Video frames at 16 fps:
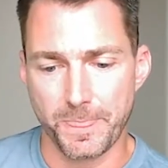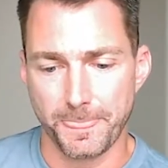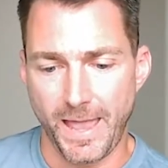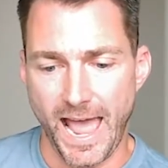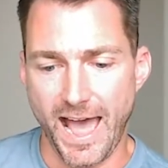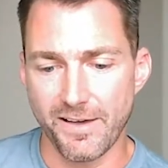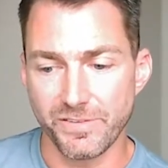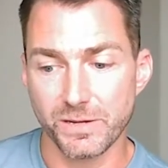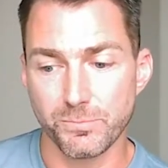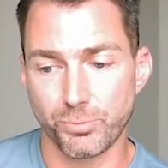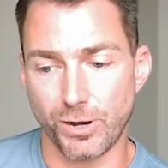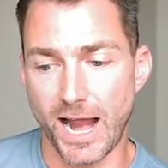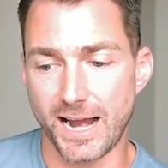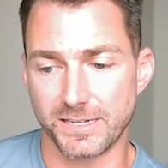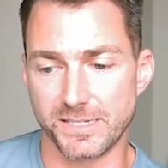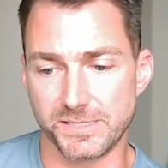having
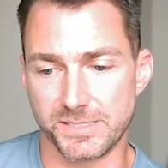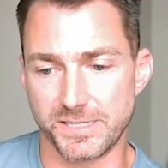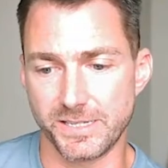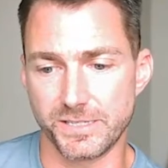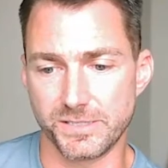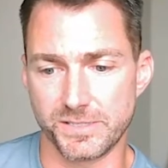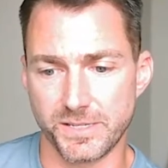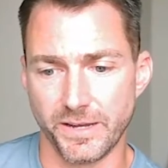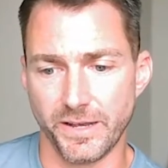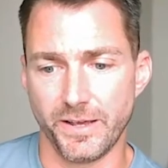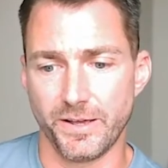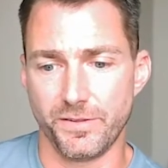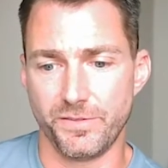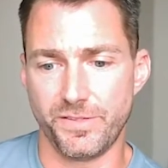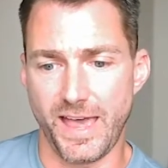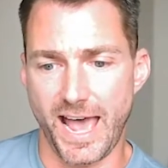practices
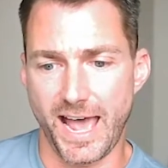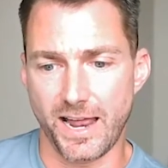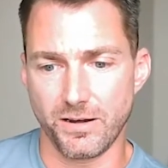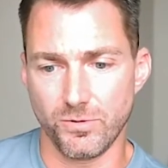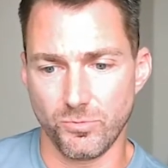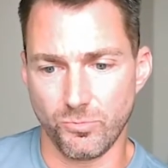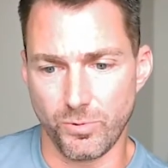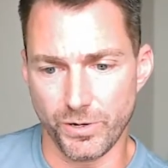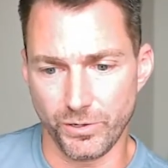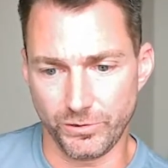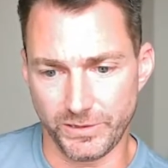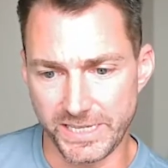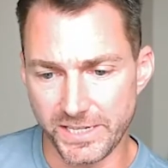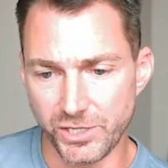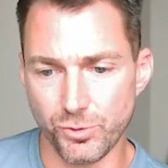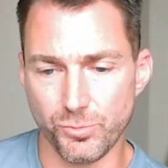that will
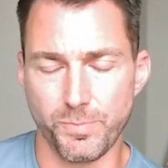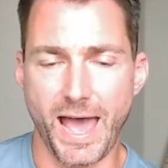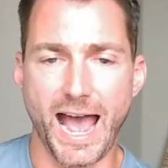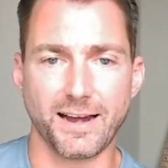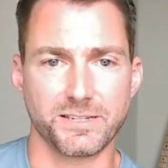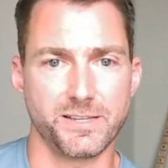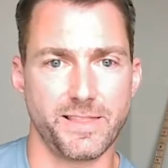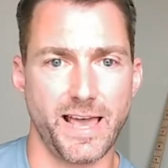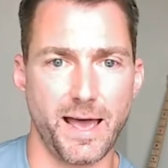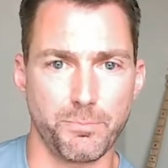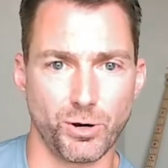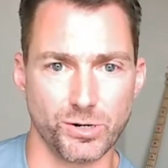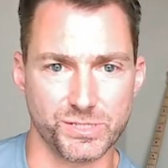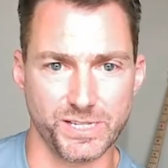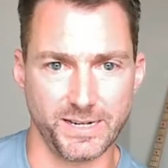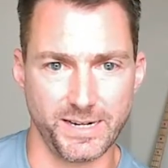lead you back to that
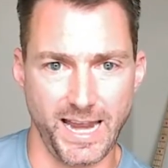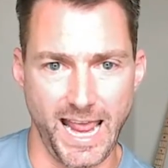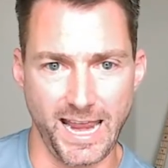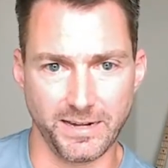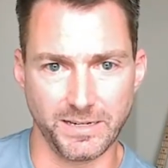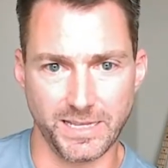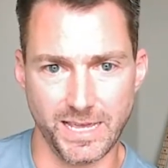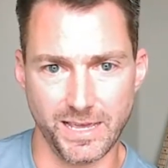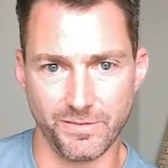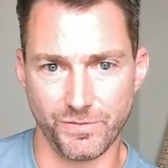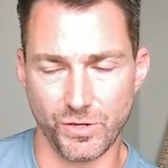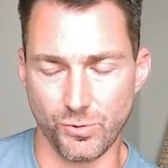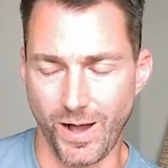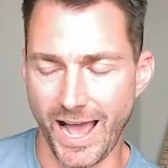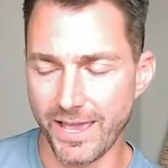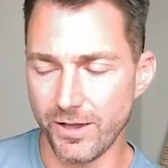person and give
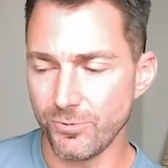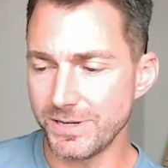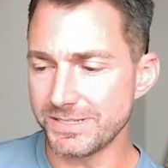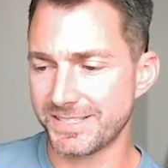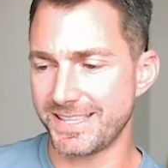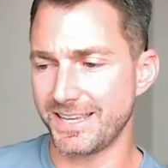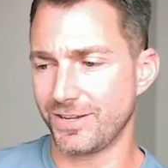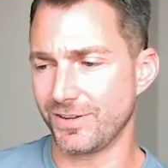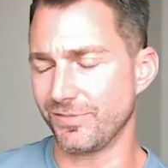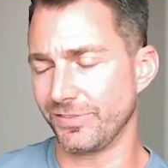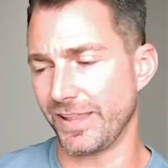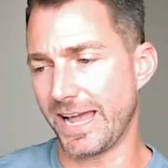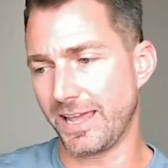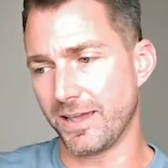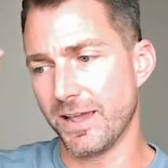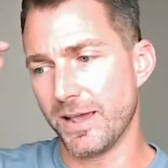you, I always think of,
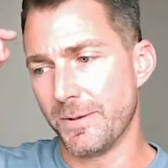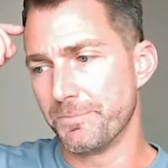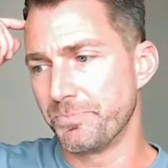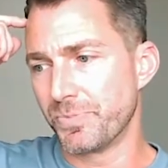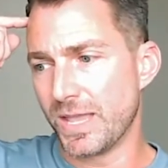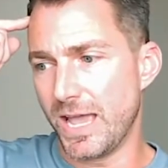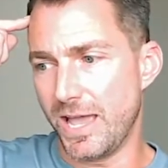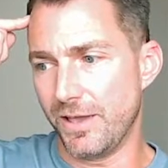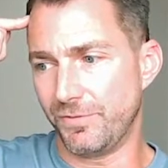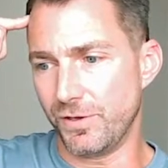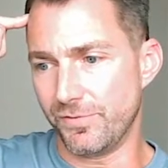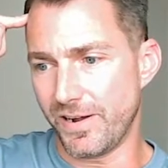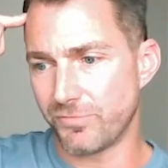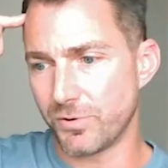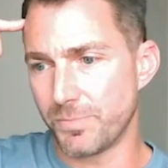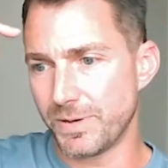like, if
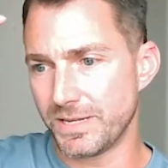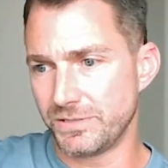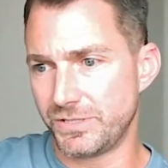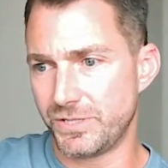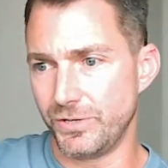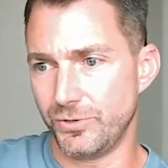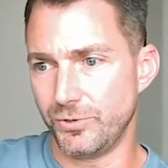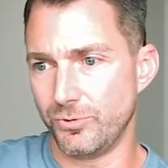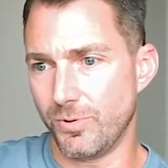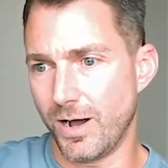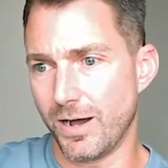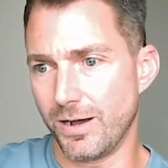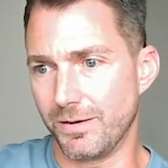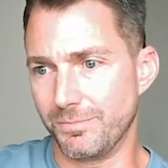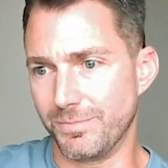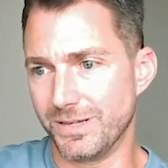you've ever been to
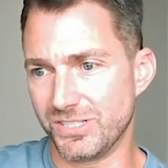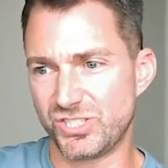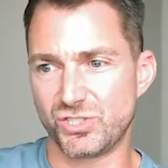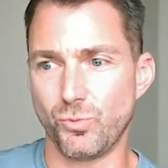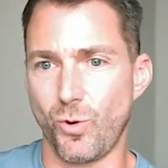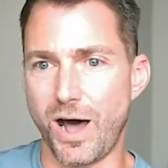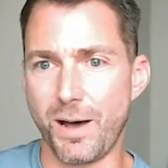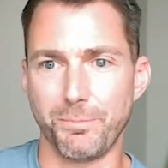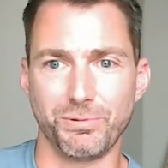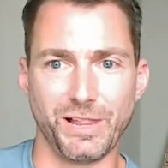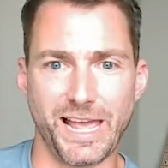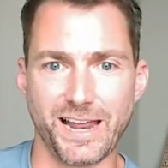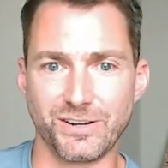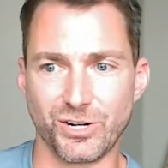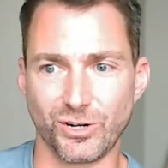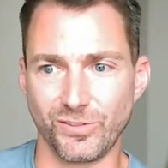um,
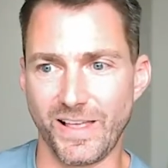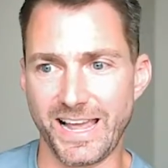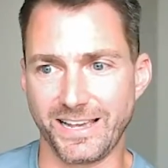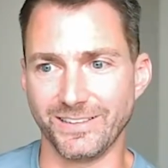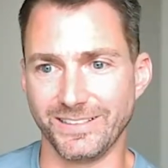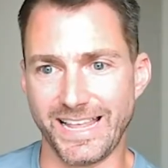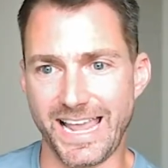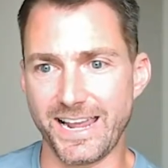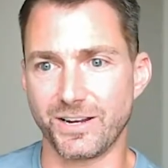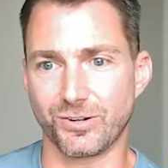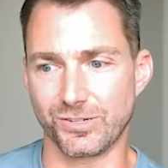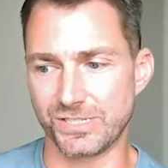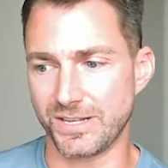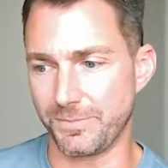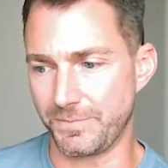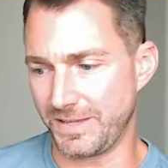swampland or like a lake
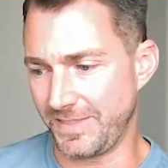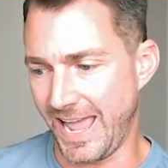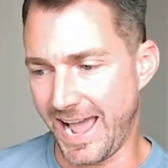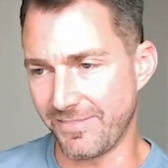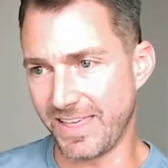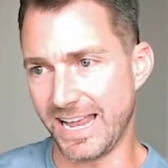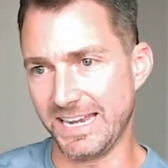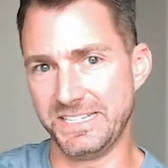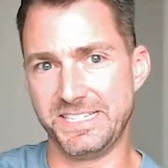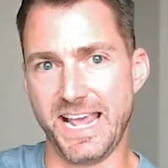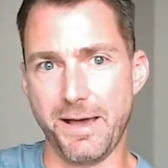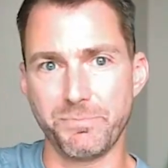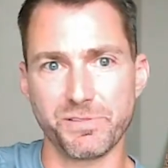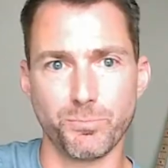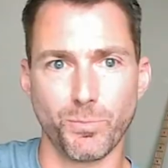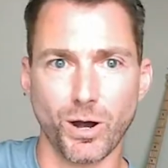or something, they have that
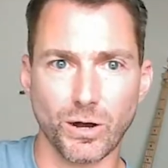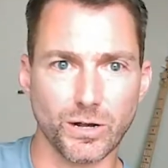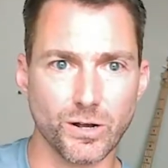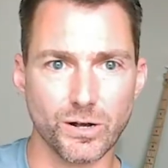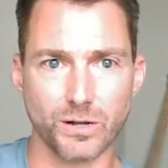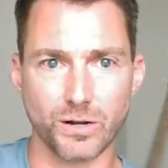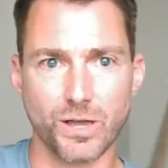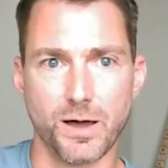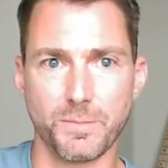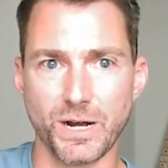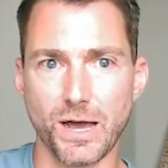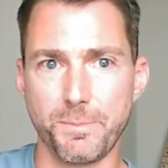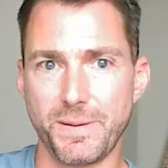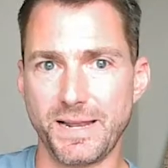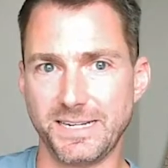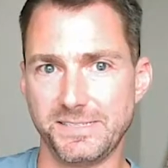depth marker coming
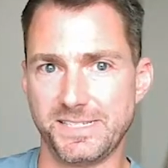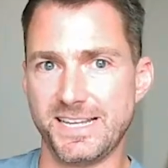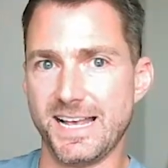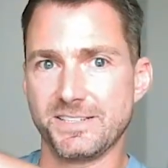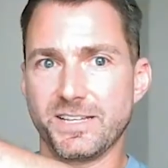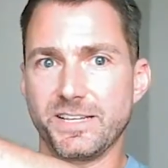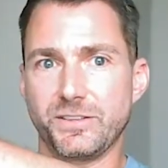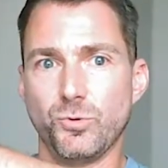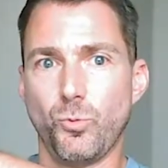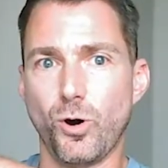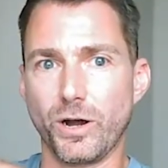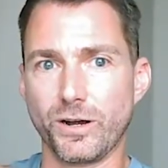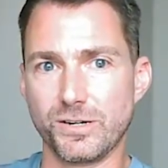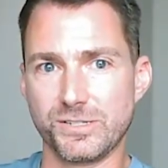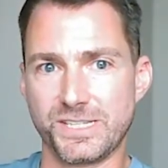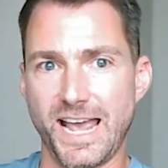up and it says, like, the
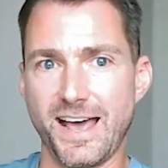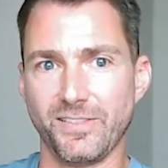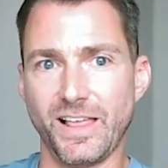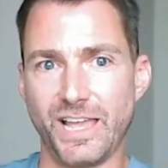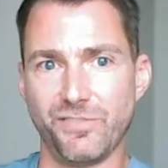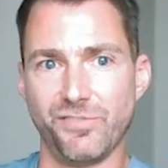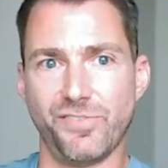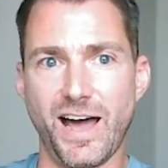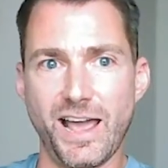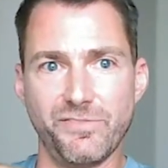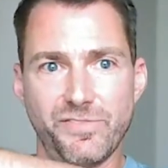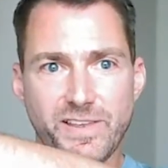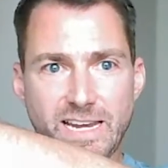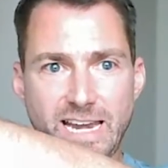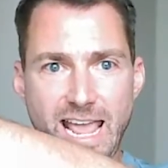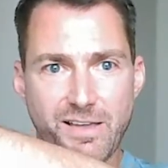water is at like five
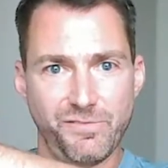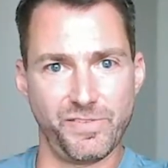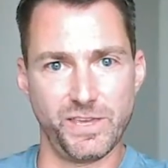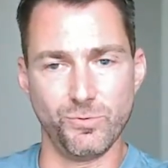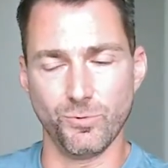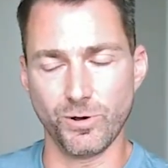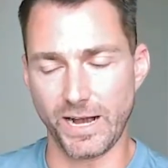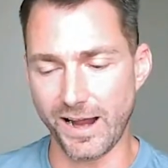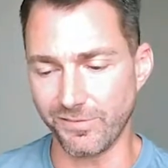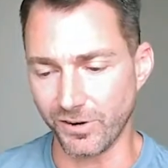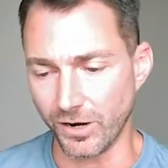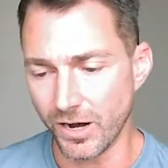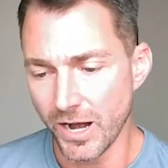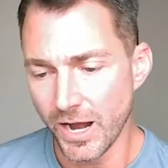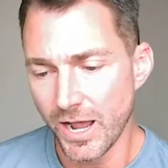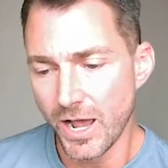feet, eight feet,
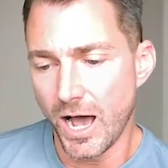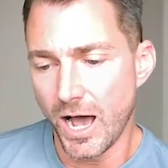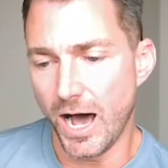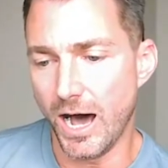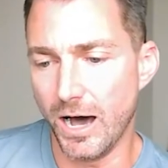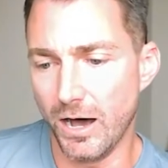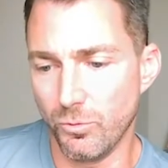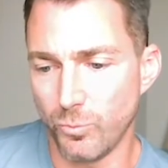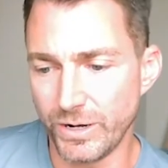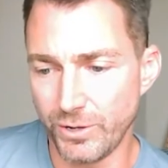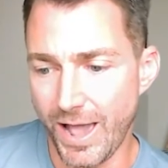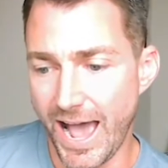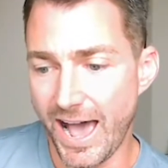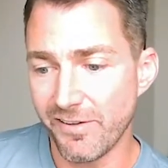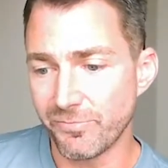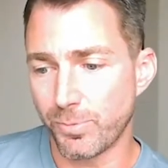whatever. Uh, when you
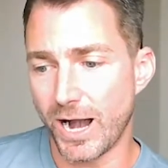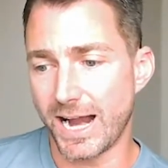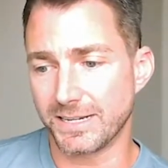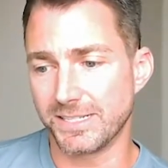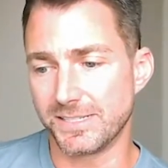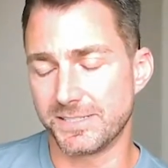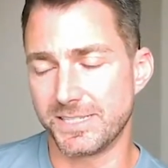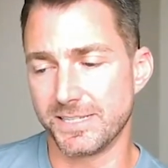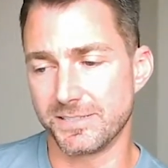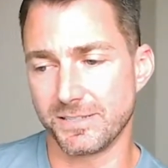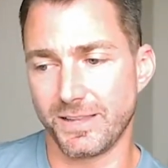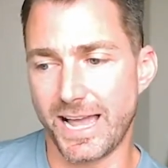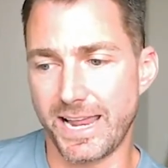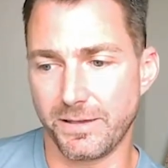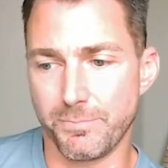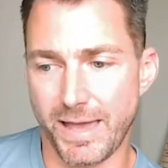have practices
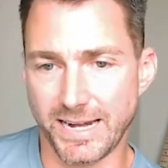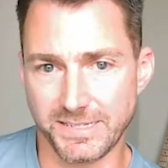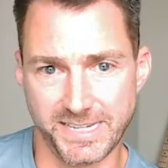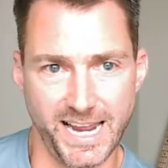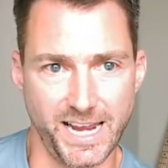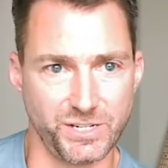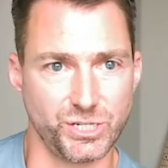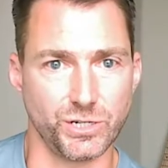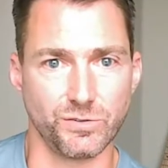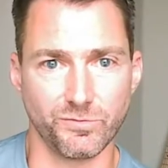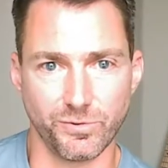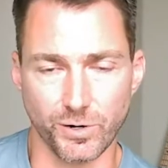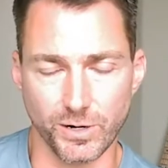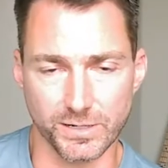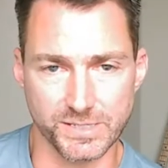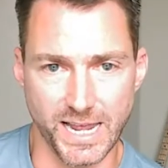like meditation,
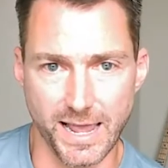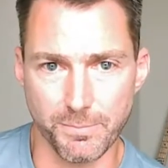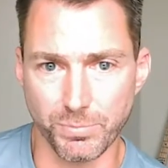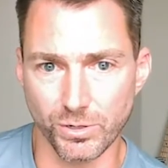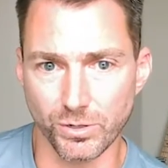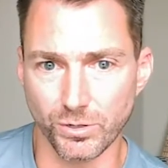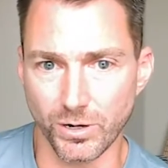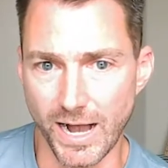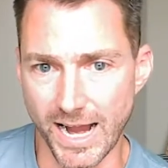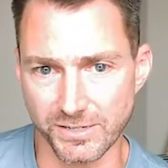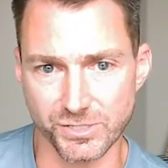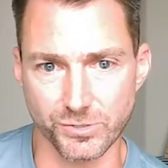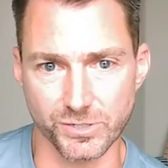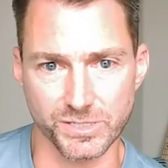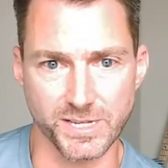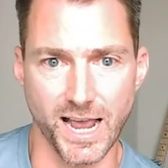for example, or
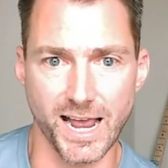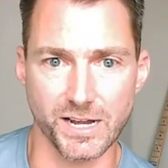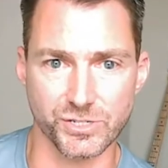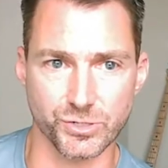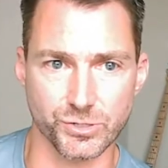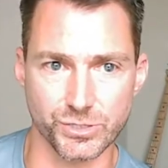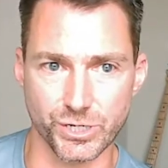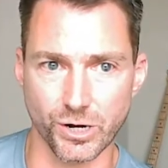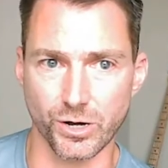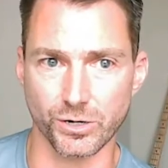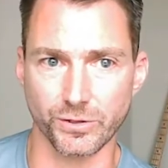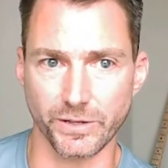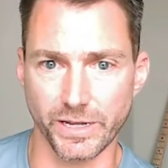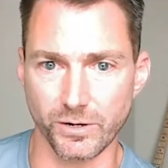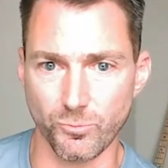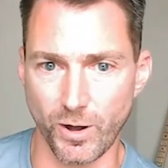exercise or
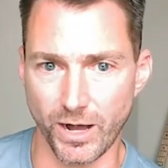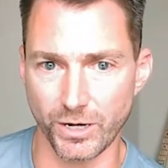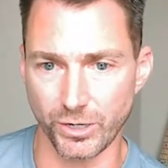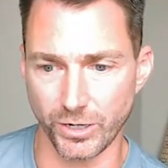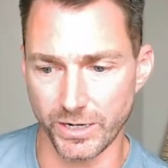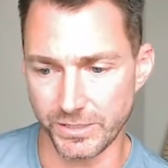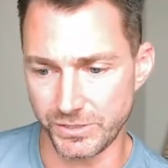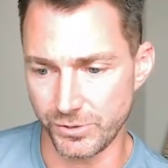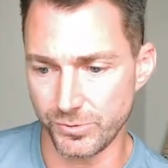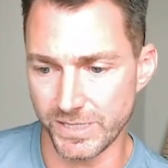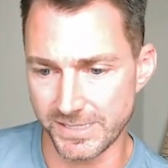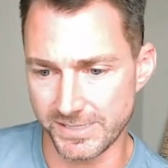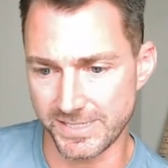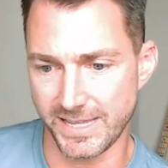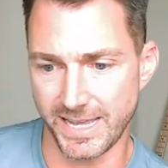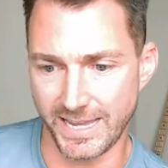journaling, where you're going to do
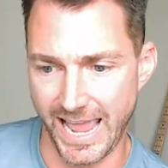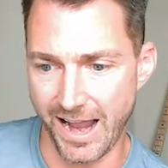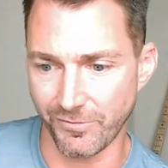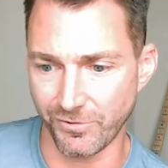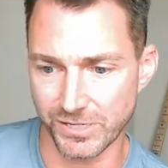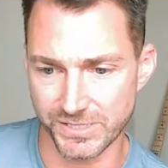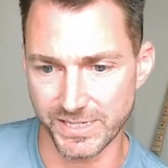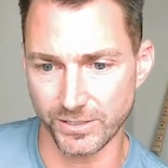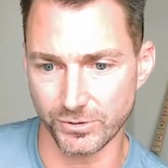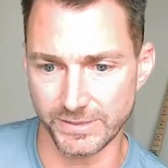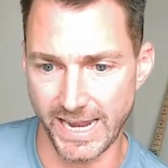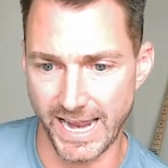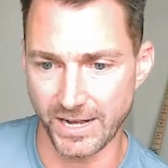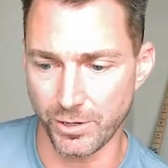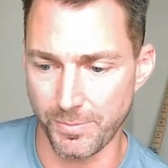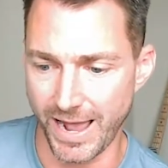this thing every single
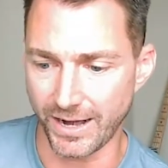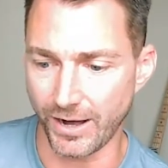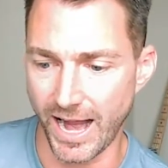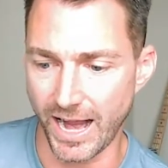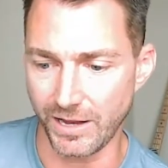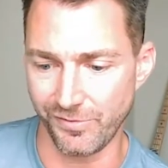day, no matter how